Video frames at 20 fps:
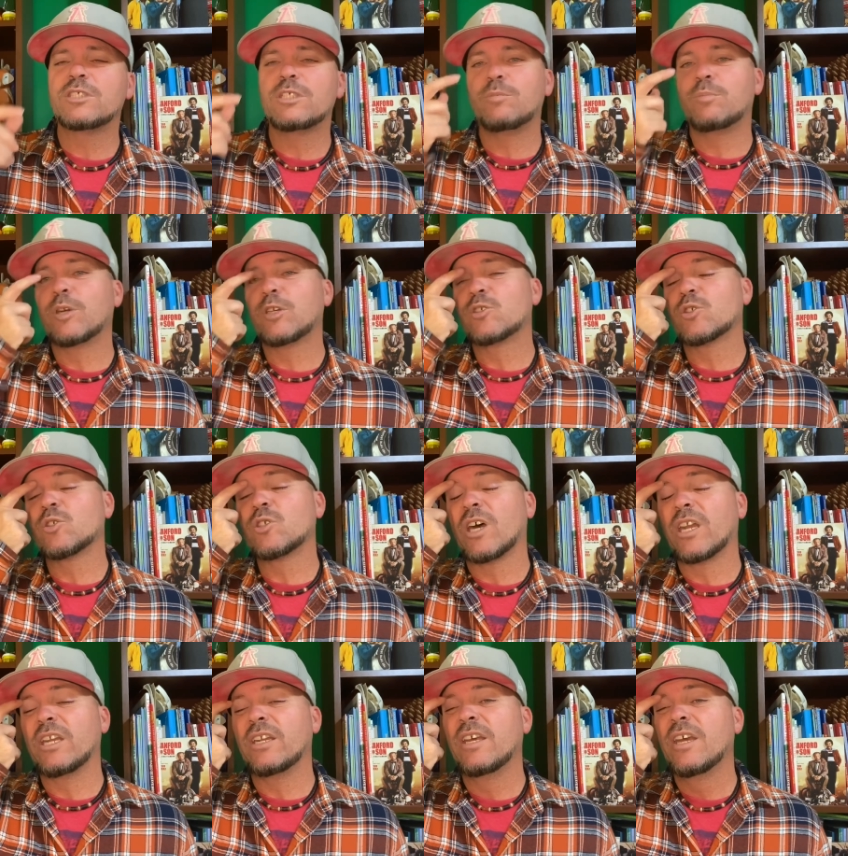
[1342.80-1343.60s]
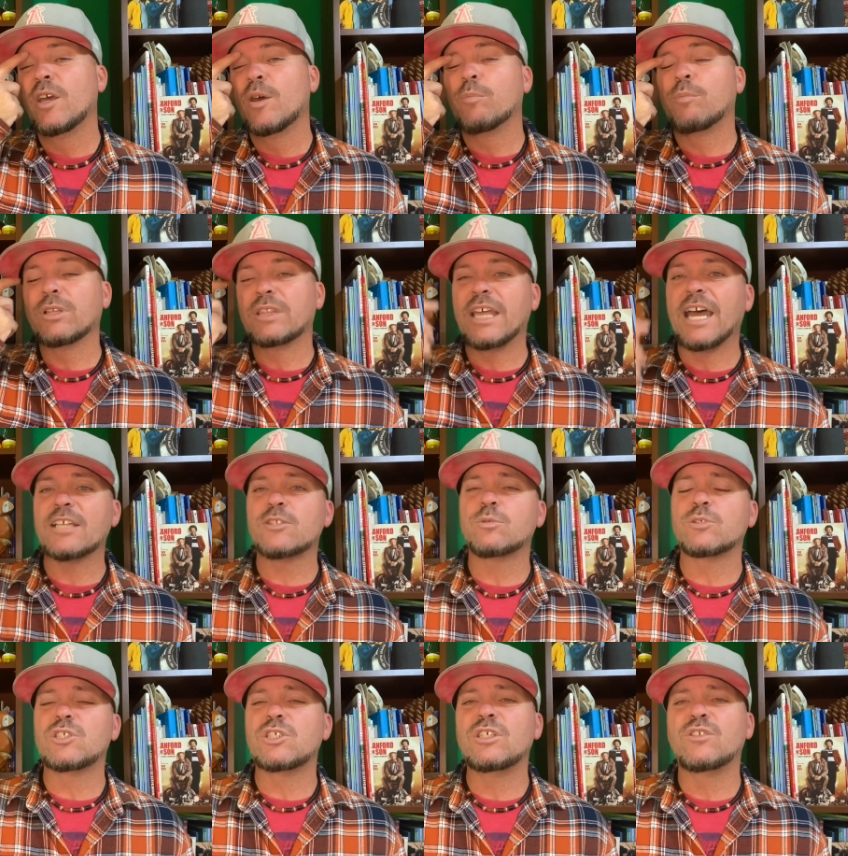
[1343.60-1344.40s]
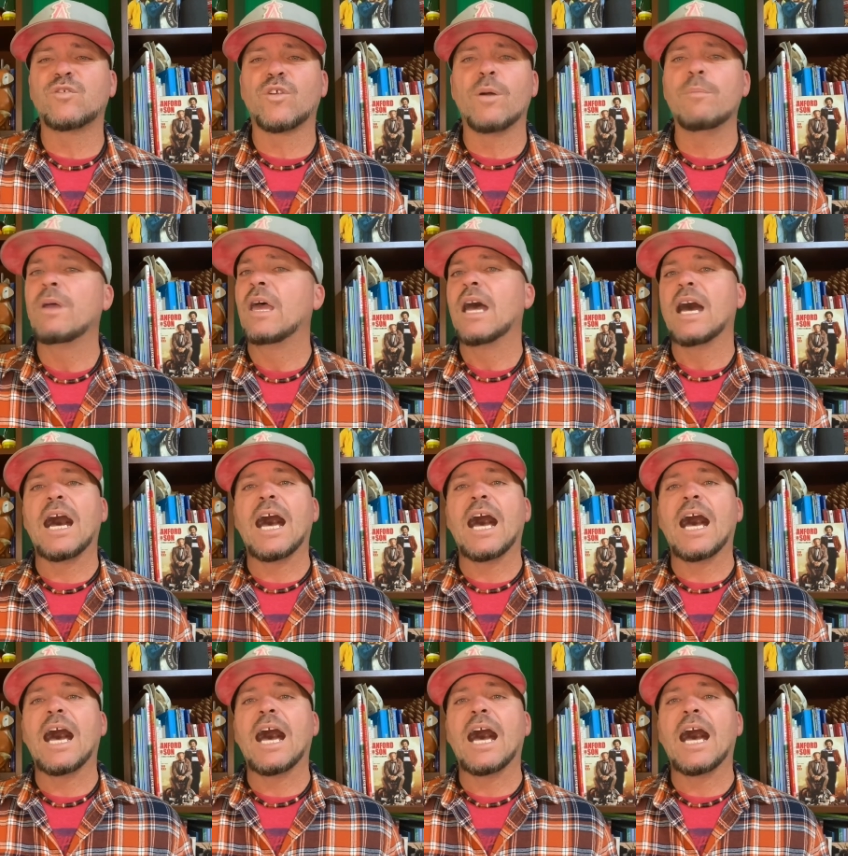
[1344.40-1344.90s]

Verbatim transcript: see pictures on it. But that's what she's from.